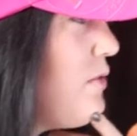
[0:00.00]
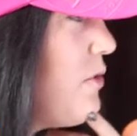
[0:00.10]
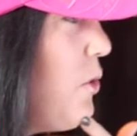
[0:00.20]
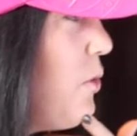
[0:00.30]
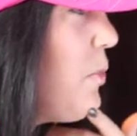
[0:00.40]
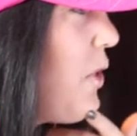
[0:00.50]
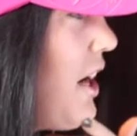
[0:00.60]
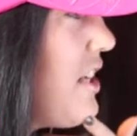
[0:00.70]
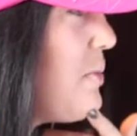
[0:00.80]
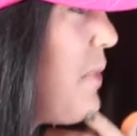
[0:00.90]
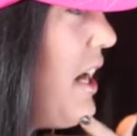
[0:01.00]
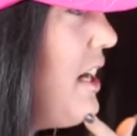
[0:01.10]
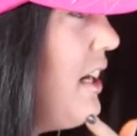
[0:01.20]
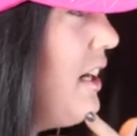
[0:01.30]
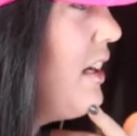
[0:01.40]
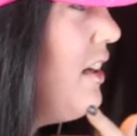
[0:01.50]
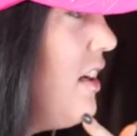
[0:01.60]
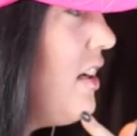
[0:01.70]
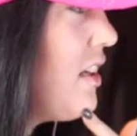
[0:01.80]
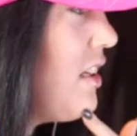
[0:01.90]
full price paying
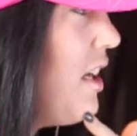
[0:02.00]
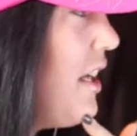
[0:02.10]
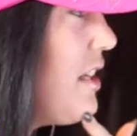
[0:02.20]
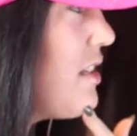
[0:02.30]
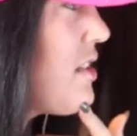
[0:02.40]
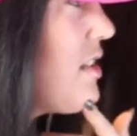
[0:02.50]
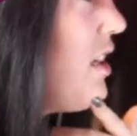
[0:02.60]
clients.